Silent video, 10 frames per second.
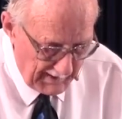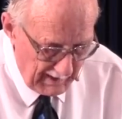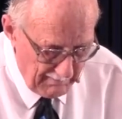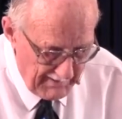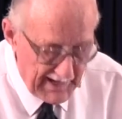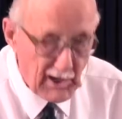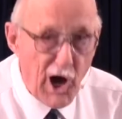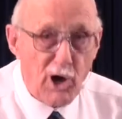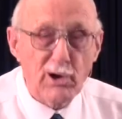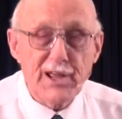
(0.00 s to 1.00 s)
called him
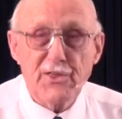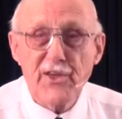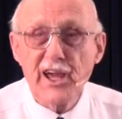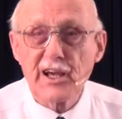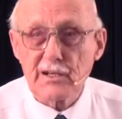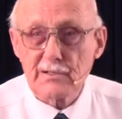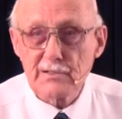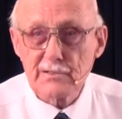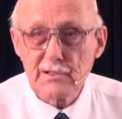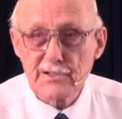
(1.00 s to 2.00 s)
that holy
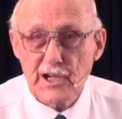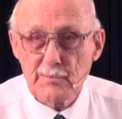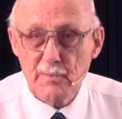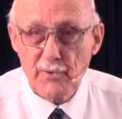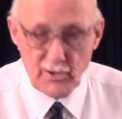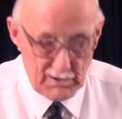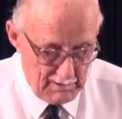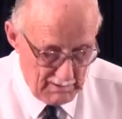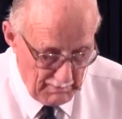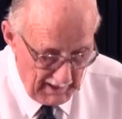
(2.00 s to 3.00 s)
thing that shall be
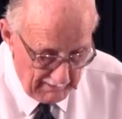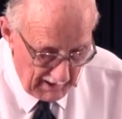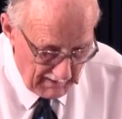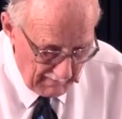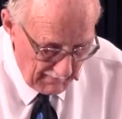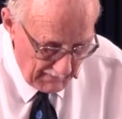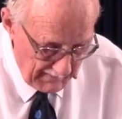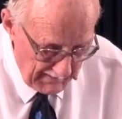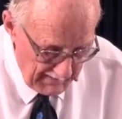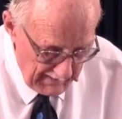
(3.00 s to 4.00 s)
born to Mary.
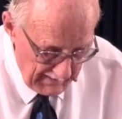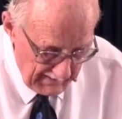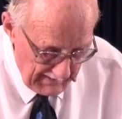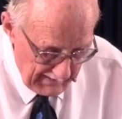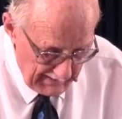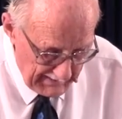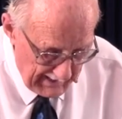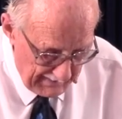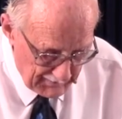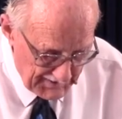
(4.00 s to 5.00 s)

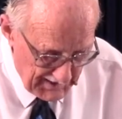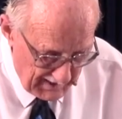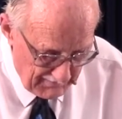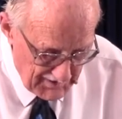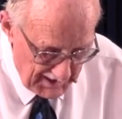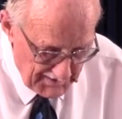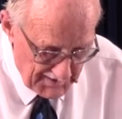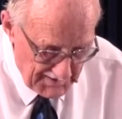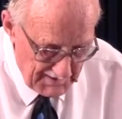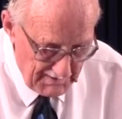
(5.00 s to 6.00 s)
The devil said of
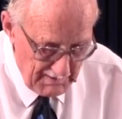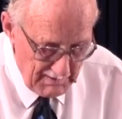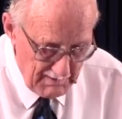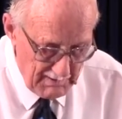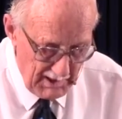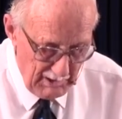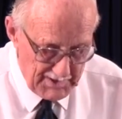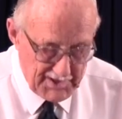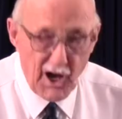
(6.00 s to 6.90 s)
Jesus that he